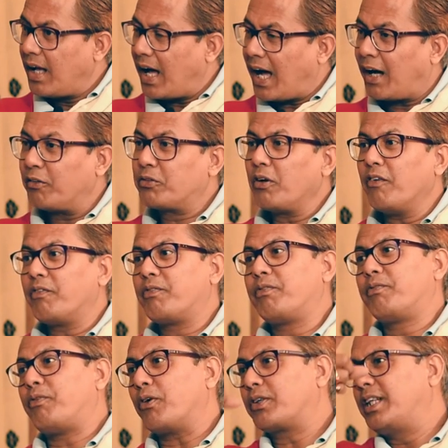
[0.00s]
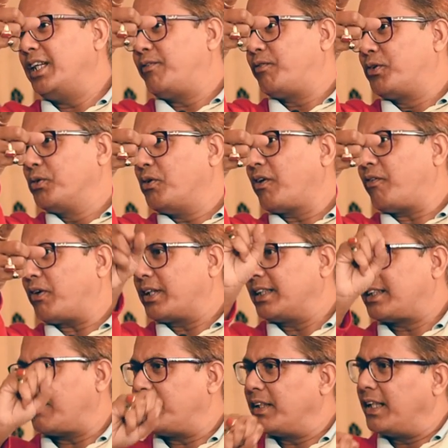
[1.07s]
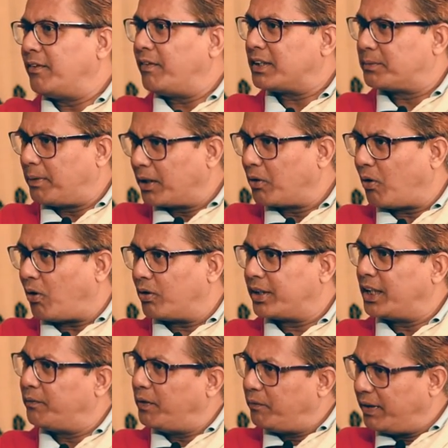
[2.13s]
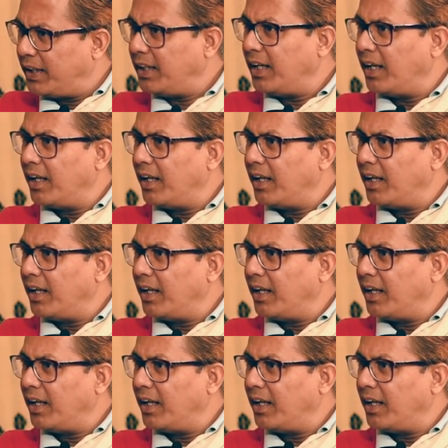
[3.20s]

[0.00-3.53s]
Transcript: Out of 42 or 47 in West Bengal, did we win?